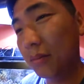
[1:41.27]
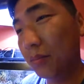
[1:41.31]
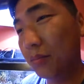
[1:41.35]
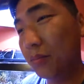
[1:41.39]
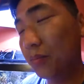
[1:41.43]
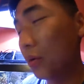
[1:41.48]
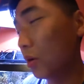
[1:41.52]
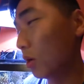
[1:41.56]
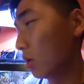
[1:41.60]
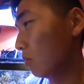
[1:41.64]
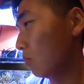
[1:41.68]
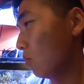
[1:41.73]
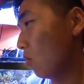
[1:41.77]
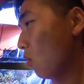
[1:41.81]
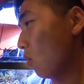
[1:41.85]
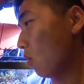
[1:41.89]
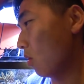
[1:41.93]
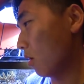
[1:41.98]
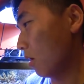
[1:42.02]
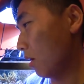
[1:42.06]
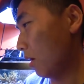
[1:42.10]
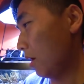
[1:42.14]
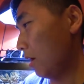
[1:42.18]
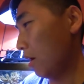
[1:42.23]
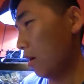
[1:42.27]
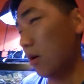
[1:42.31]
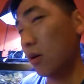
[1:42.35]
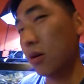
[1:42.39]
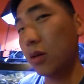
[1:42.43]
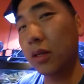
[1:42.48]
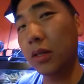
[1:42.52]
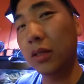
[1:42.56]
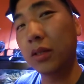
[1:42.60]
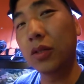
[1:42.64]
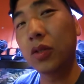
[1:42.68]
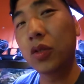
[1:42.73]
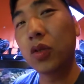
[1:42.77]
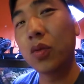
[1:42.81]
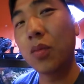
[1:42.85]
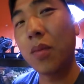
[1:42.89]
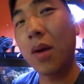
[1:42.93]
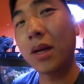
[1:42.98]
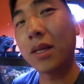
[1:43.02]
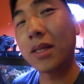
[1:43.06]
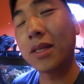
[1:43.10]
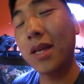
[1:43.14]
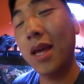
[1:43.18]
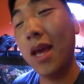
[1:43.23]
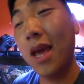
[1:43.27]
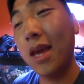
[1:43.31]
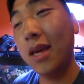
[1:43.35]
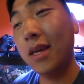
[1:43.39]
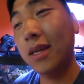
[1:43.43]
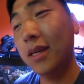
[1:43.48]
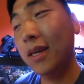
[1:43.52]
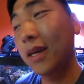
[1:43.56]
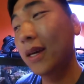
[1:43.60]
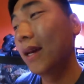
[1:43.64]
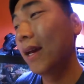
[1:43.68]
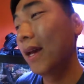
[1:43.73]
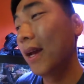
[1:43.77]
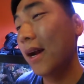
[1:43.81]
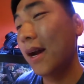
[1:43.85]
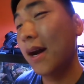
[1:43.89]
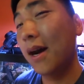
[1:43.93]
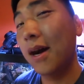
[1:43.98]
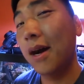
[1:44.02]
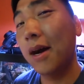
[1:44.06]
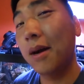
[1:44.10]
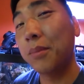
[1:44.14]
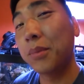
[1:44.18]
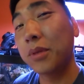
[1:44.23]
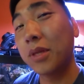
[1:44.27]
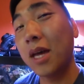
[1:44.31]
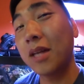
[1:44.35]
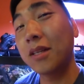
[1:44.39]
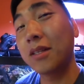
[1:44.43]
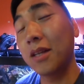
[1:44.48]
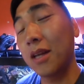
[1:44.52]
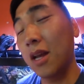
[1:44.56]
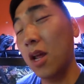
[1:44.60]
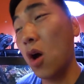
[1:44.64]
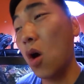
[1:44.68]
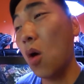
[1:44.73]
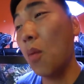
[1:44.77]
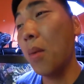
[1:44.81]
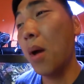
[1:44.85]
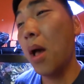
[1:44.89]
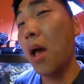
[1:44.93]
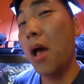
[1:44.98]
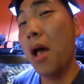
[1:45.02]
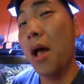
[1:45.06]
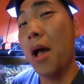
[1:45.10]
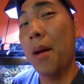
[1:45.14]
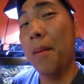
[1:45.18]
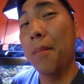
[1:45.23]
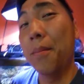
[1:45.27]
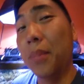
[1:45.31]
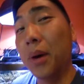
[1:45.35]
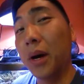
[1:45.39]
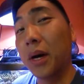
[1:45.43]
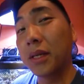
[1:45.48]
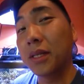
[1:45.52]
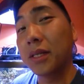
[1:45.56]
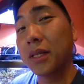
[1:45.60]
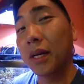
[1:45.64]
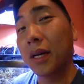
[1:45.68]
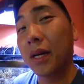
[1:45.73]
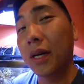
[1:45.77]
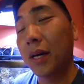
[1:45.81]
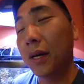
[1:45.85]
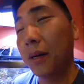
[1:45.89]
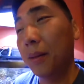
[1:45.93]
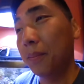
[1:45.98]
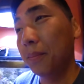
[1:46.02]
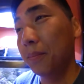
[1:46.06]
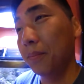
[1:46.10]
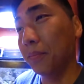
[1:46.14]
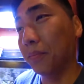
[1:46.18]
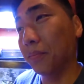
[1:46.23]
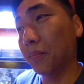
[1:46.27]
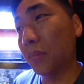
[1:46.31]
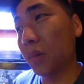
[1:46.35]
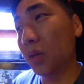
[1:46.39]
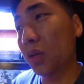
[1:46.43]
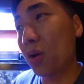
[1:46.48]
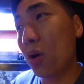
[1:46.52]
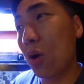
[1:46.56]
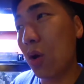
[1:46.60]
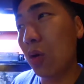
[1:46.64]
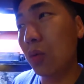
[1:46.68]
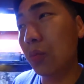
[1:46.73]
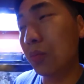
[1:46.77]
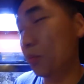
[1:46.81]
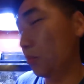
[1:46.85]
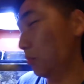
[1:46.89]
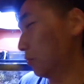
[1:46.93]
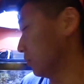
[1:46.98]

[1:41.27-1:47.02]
putting more air into my tank, uh, but that didn't help. But um, you know,